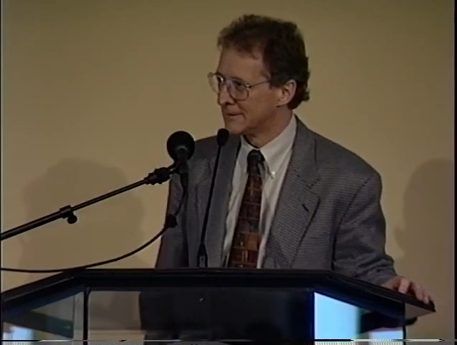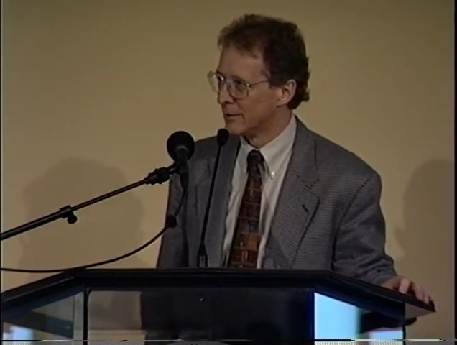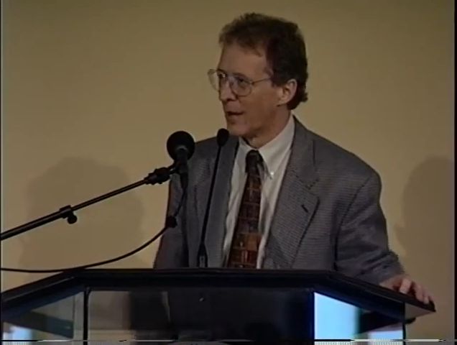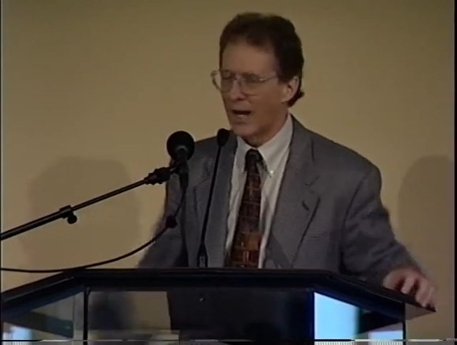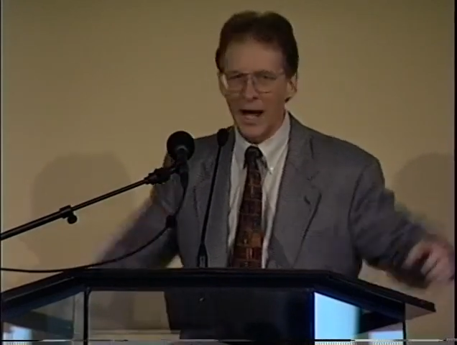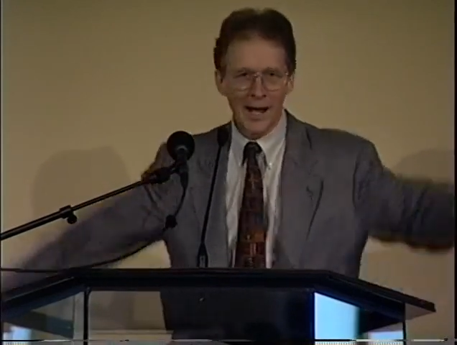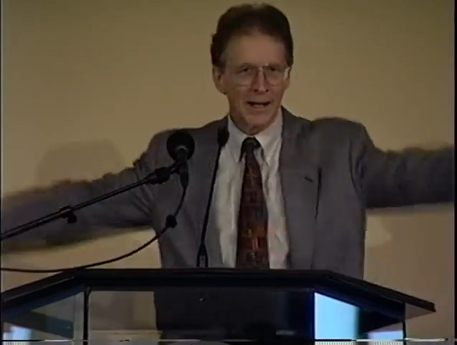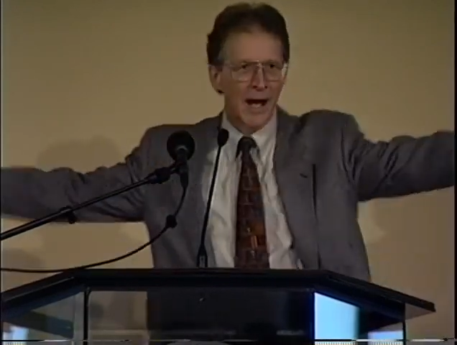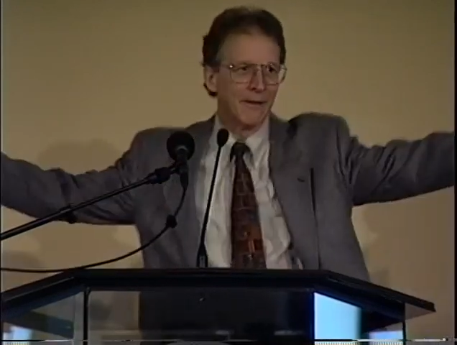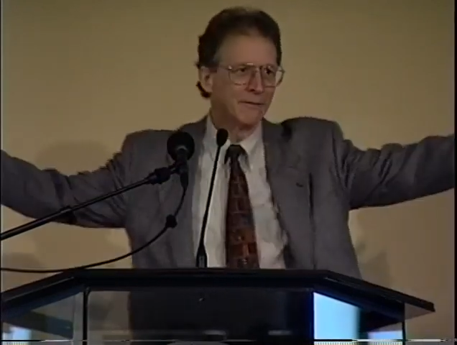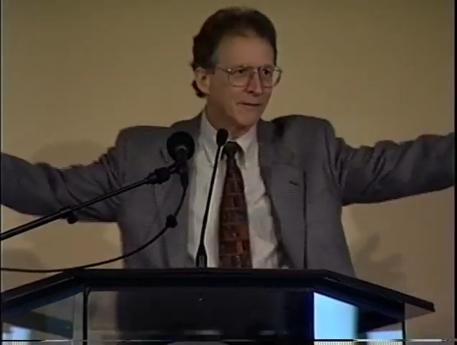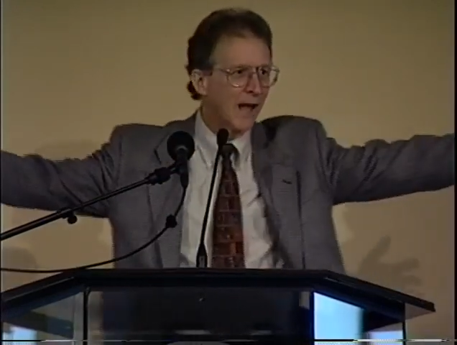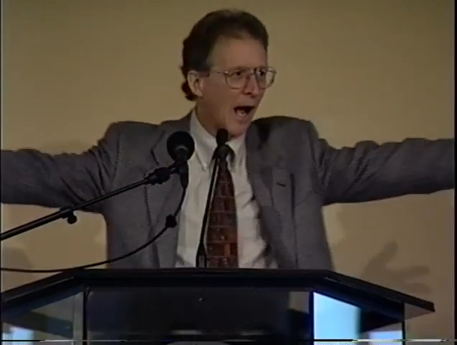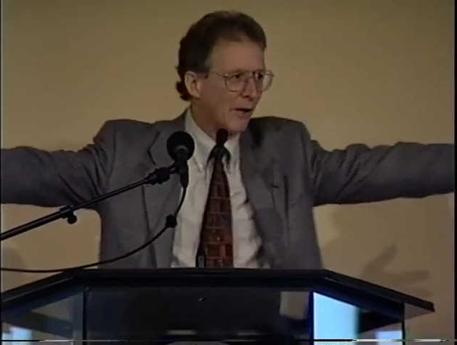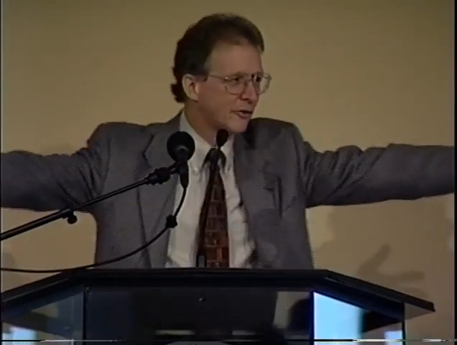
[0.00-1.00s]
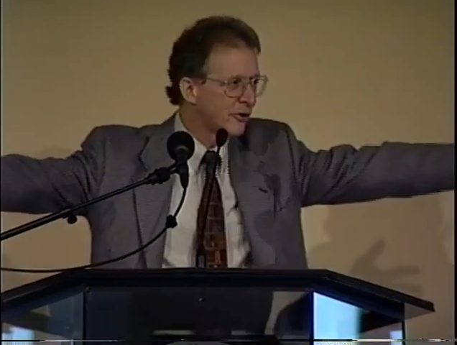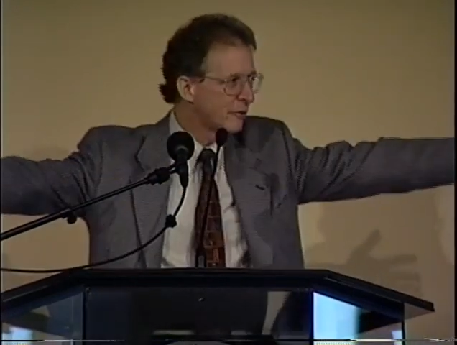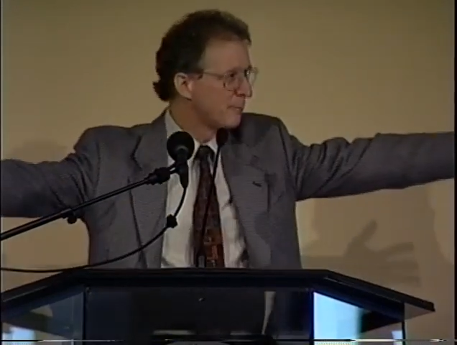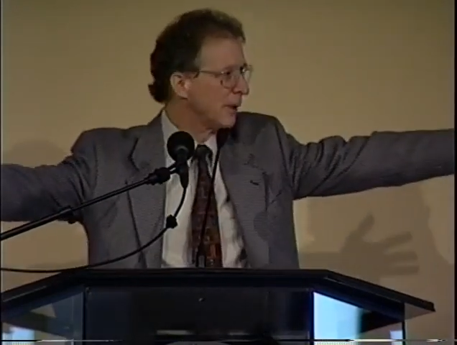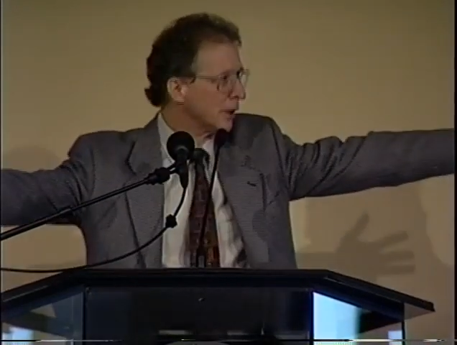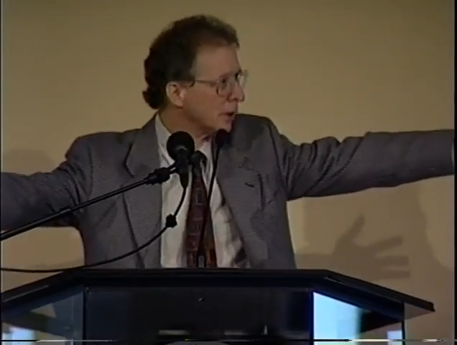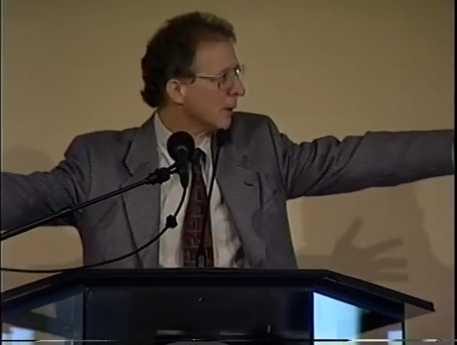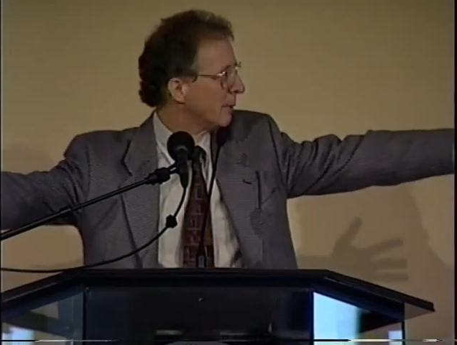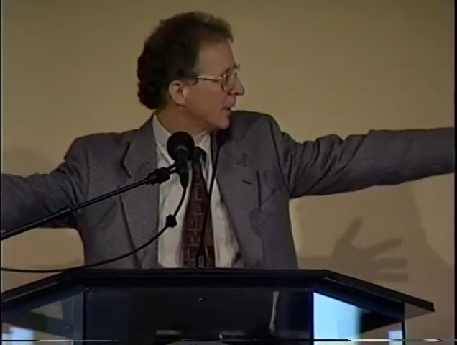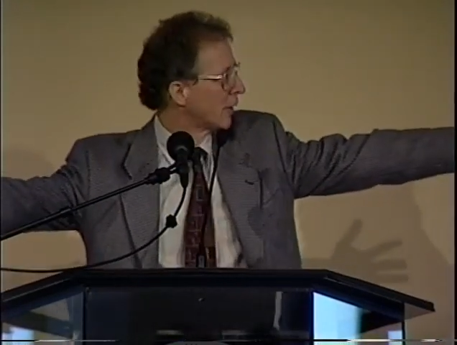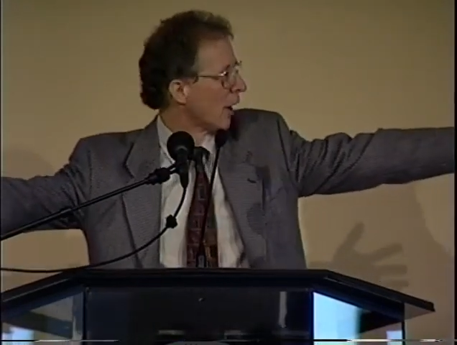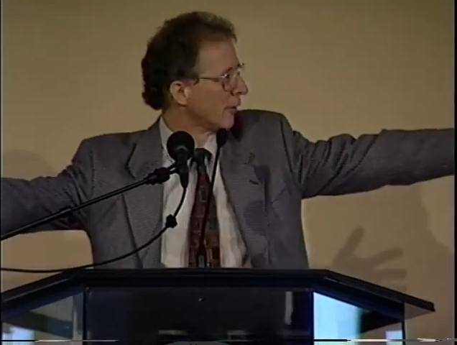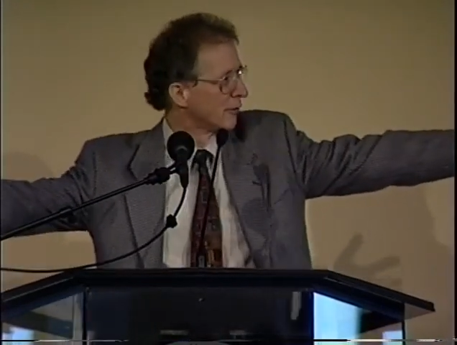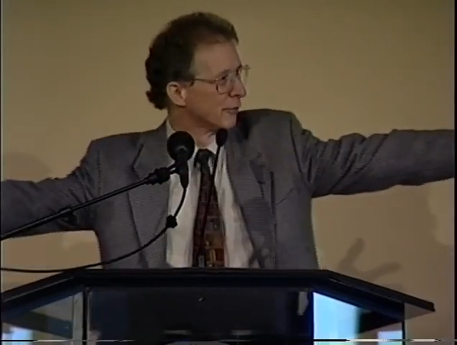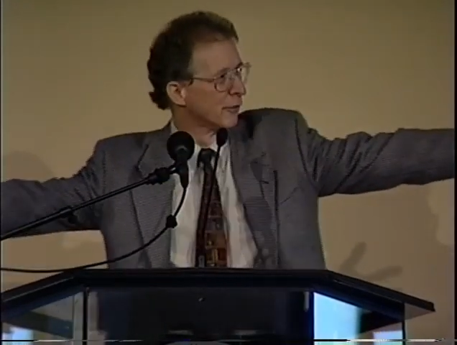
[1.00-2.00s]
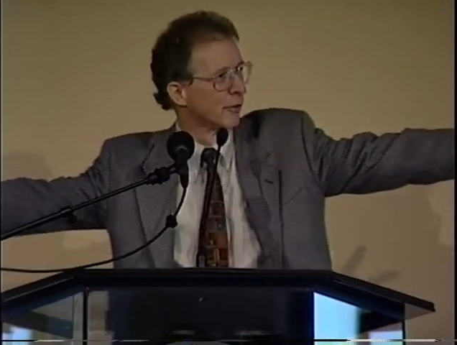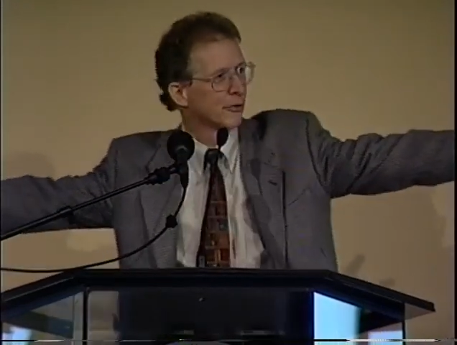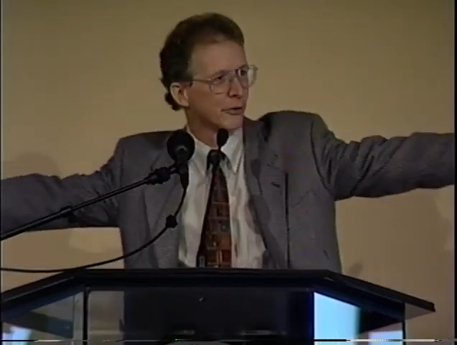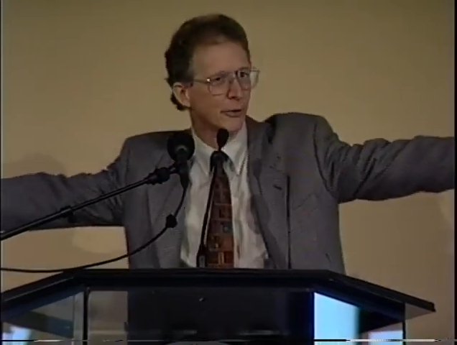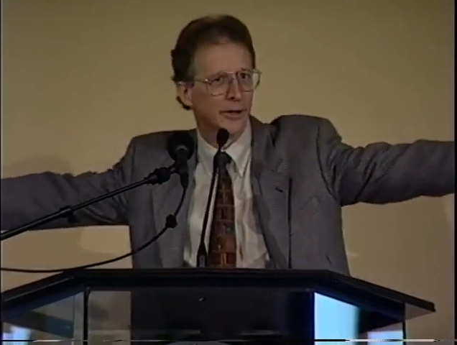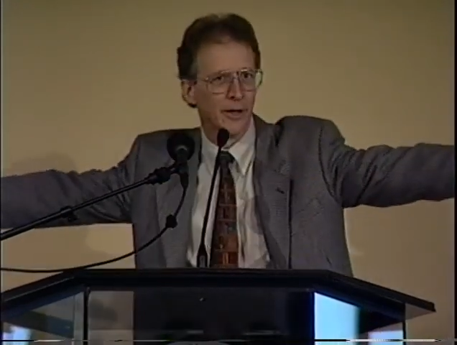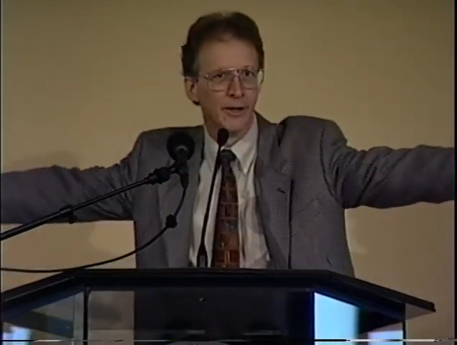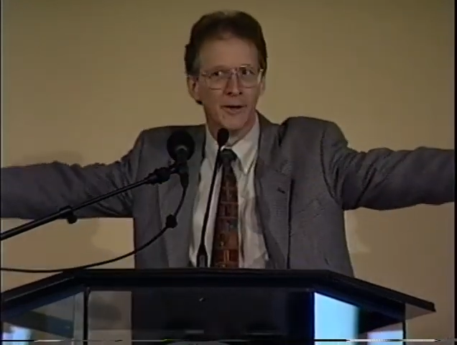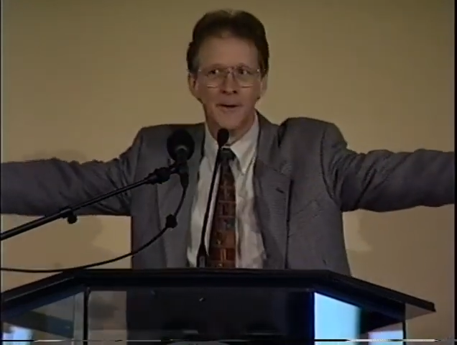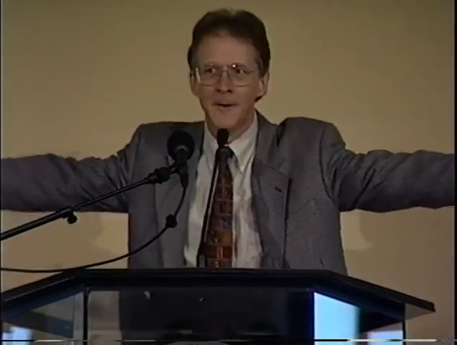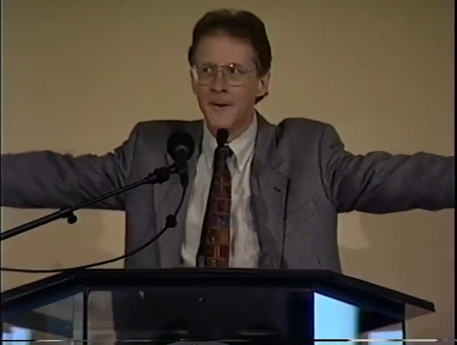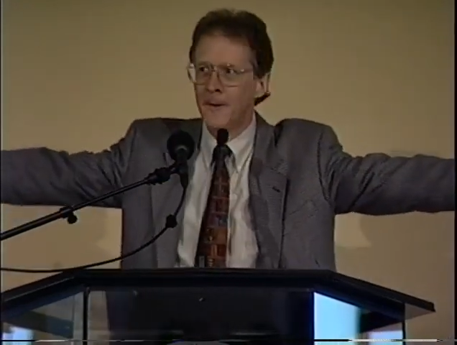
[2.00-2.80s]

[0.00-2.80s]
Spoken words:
I'll just be a little bit controversial here.